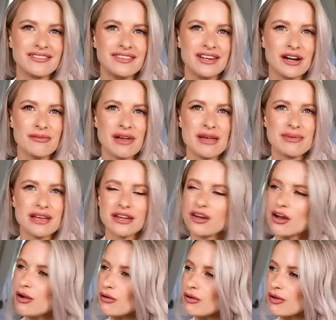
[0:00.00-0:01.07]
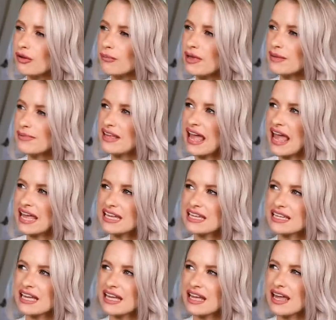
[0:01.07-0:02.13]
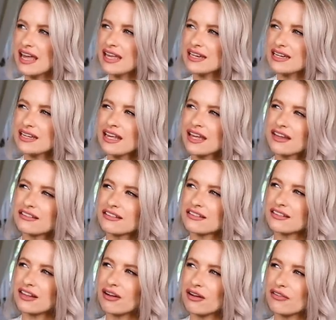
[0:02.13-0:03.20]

No, maybe, no, maybe eight, year, eight years or so.